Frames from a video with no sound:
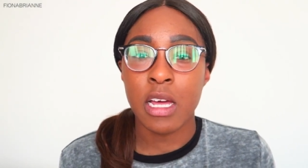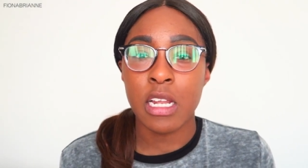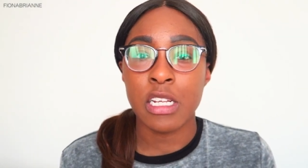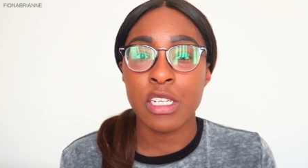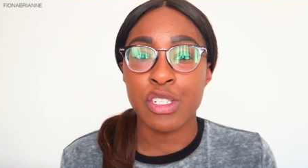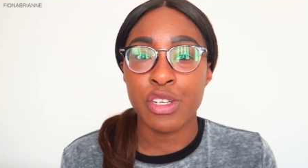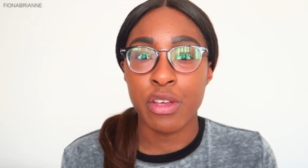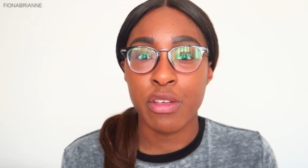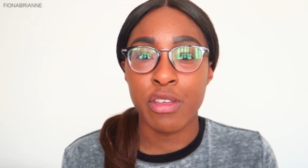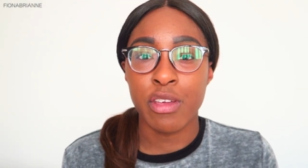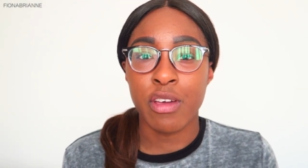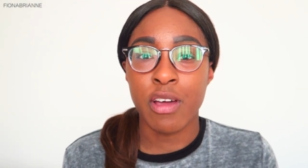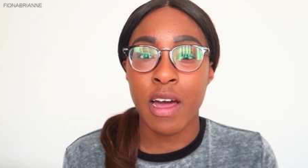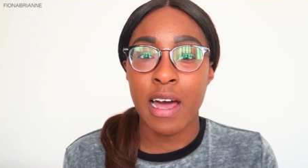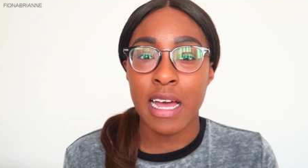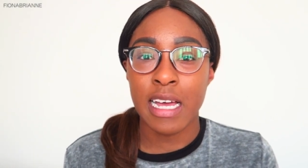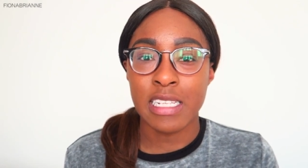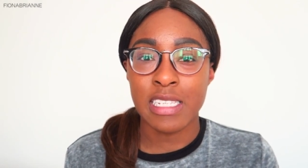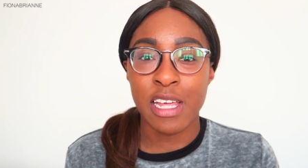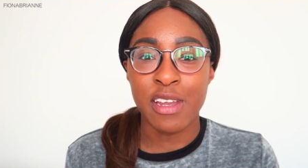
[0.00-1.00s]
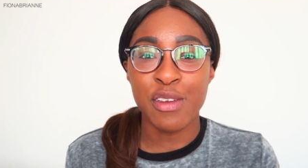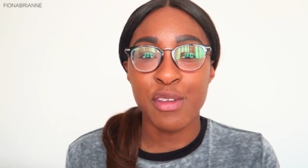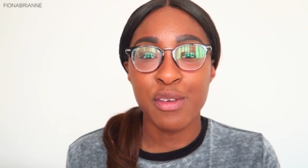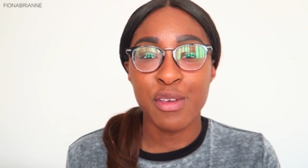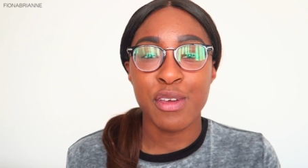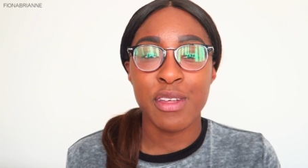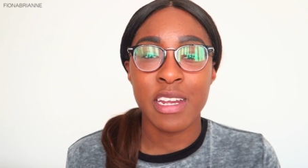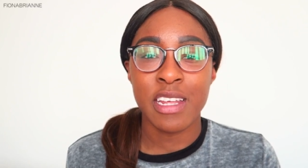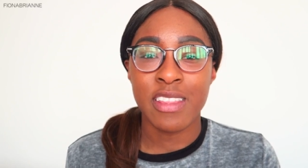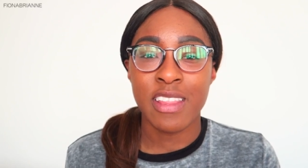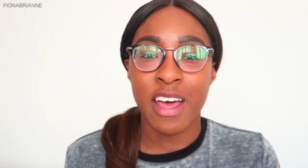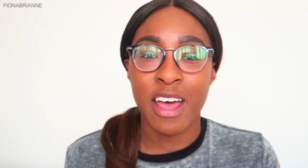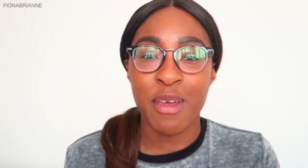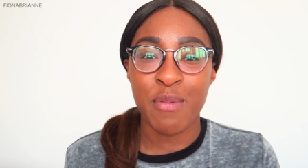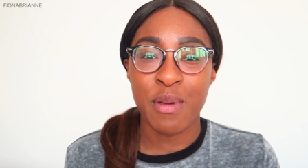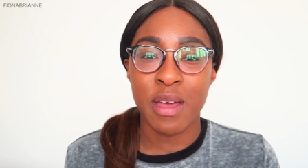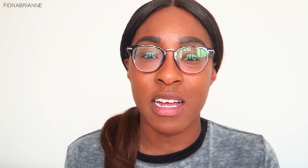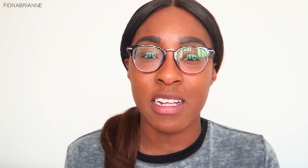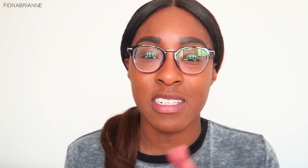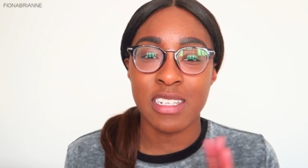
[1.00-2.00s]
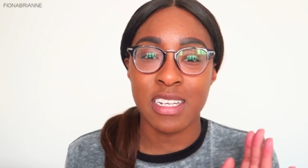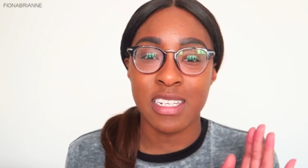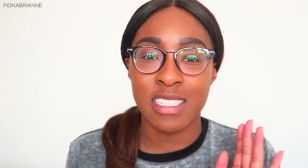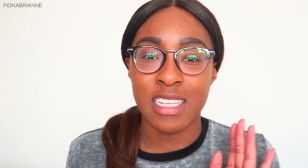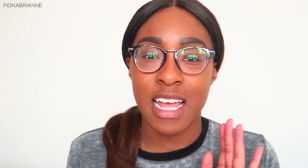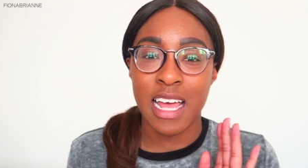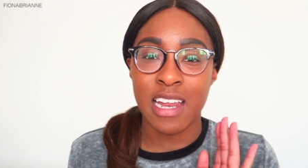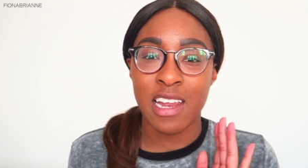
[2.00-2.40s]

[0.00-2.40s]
kind of showing you guys a new unit that I purchased.